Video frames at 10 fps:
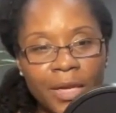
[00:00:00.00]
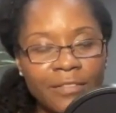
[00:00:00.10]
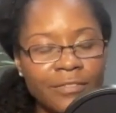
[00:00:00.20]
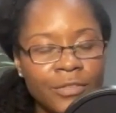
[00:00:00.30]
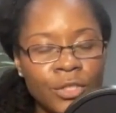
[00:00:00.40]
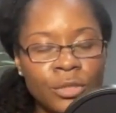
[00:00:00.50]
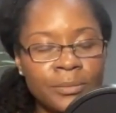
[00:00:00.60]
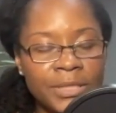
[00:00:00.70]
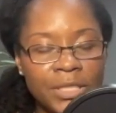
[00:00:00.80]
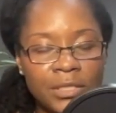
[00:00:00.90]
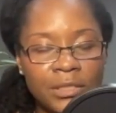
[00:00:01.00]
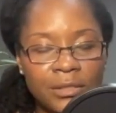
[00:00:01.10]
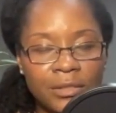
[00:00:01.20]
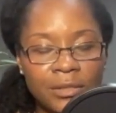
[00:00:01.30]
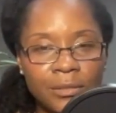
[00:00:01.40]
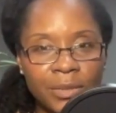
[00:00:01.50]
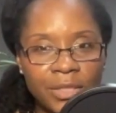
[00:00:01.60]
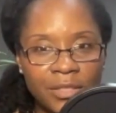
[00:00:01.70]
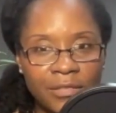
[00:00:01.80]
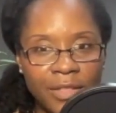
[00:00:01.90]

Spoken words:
I firmly believe